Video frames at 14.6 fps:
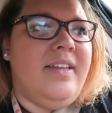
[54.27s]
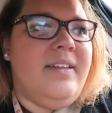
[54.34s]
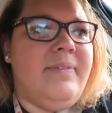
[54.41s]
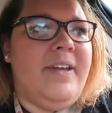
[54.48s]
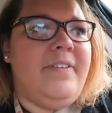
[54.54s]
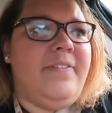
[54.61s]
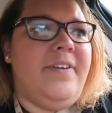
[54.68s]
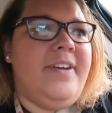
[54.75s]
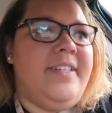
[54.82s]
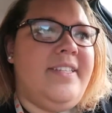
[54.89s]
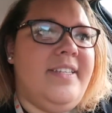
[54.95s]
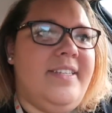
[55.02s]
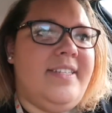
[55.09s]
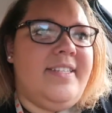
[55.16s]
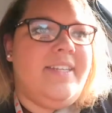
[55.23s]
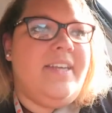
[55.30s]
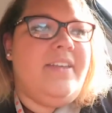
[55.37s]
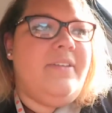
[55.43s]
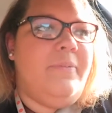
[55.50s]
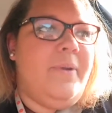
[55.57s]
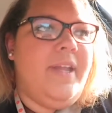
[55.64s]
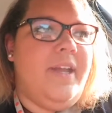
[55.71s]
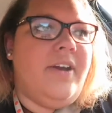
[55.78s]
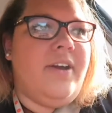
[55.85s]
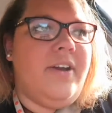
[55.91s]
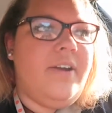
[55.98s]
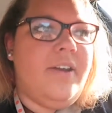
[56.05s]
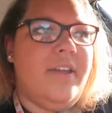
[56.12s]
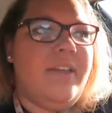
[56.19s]
My voice is still
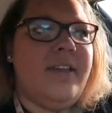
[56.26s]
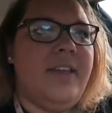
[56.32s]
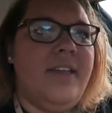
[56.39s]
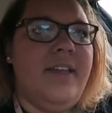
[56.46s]
weird.